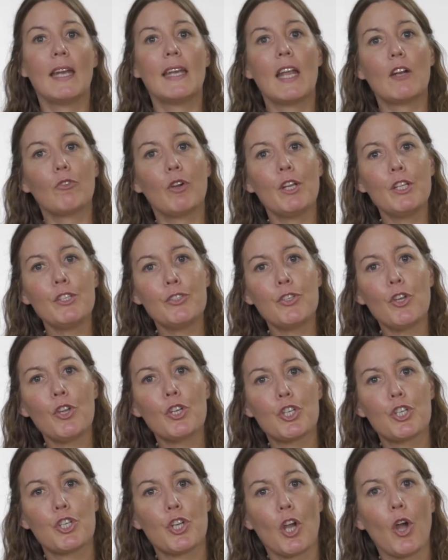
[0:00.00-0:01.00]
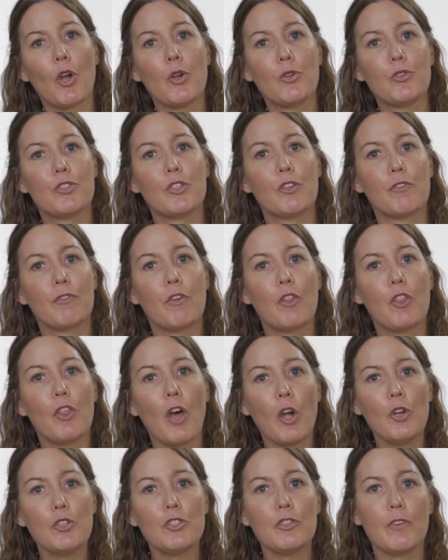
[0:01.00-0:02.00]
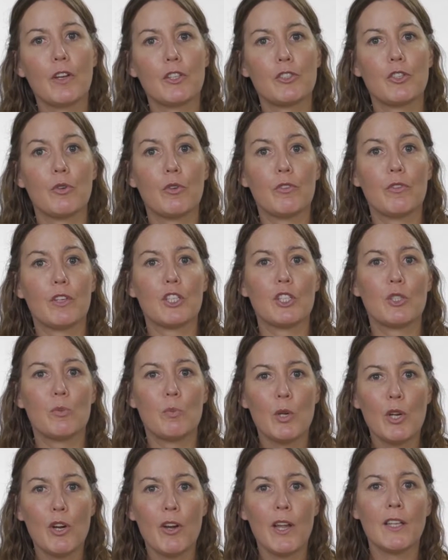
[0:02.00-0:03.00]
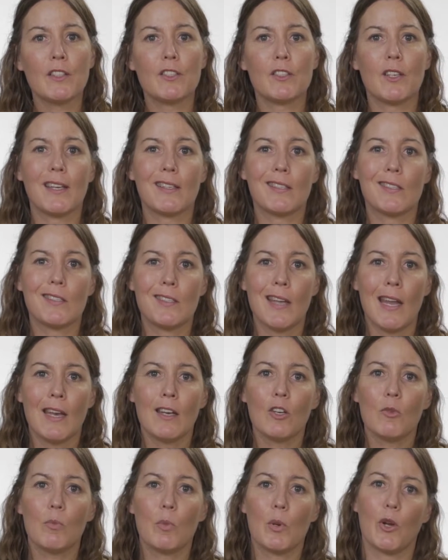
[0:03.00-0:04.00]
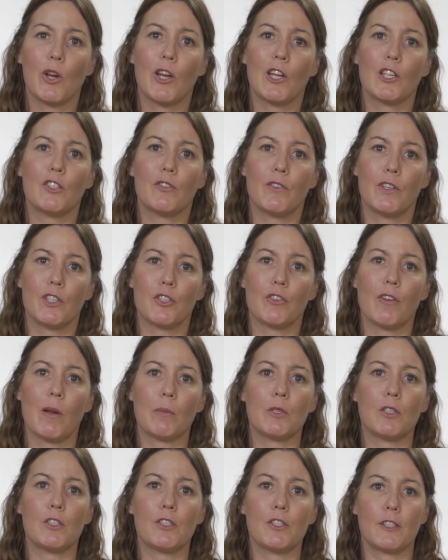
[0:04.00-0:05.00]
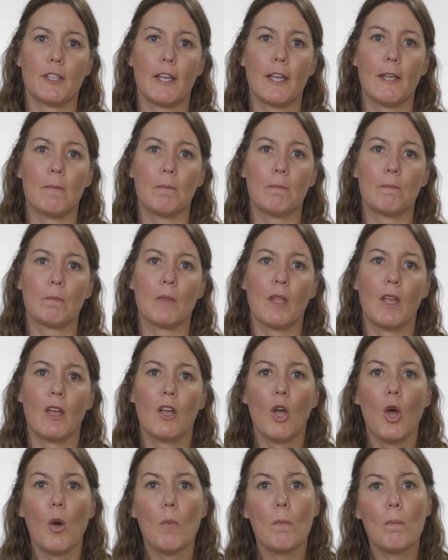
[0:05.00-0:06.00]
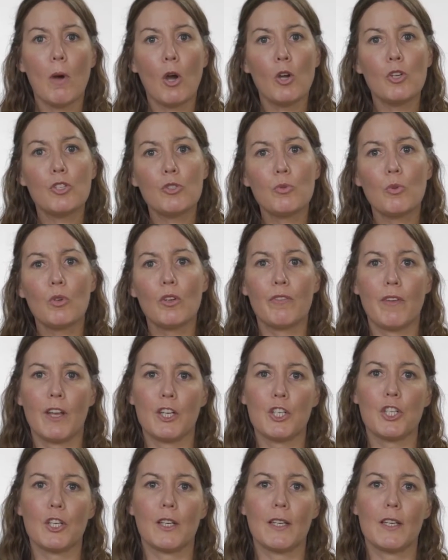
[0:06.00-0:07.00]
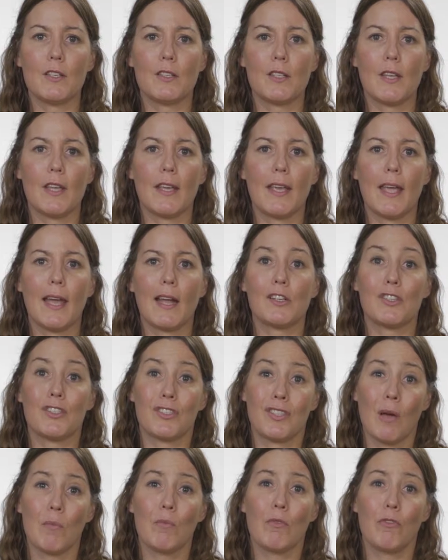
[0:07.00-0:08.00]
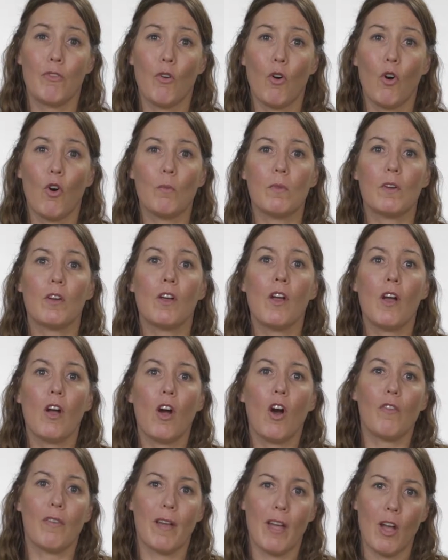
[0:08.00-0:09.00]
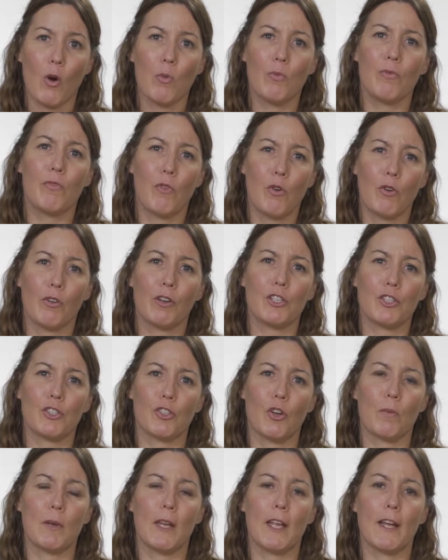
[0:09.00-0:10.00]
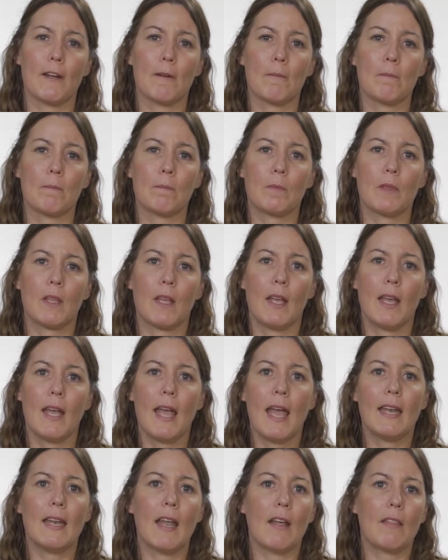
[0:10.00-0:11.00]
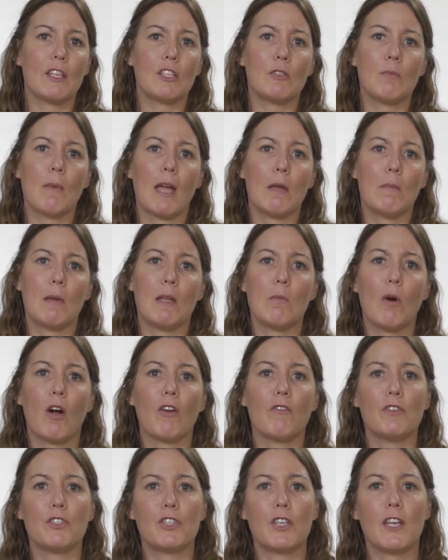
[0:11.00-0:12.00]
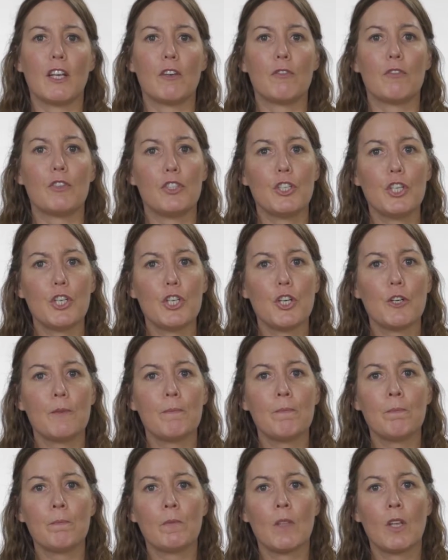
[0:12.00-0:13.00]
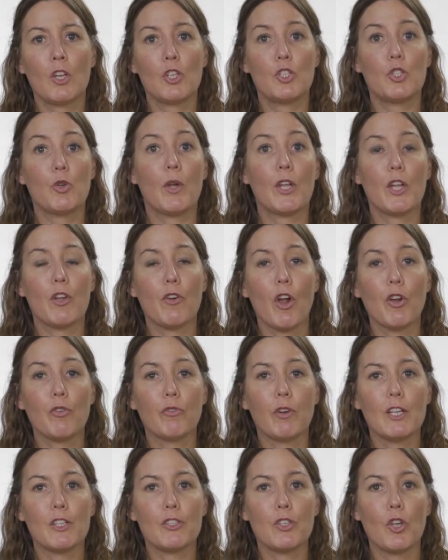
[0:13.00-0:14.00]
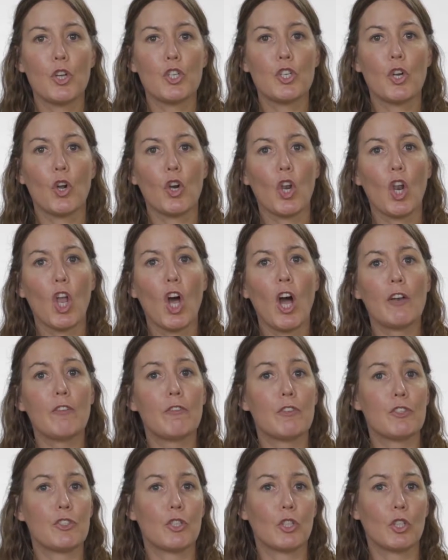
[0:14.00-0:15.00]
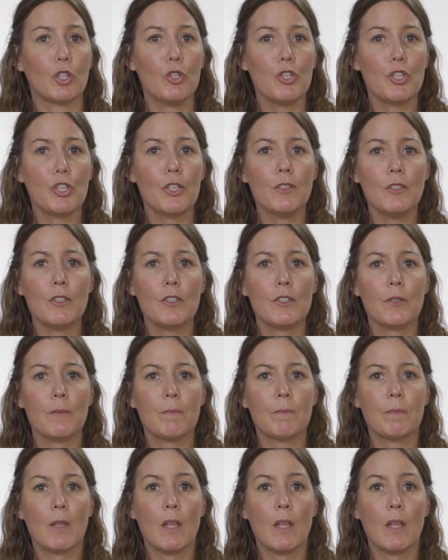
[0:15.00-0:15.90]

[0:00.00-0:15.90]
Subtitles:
Now, research shows that for those of us who have experienced extended periods of interrupted sleep, most will eventually seek out some form of help for insomnia. Now, this may be by visiting a physician, doing your own research online for solutions,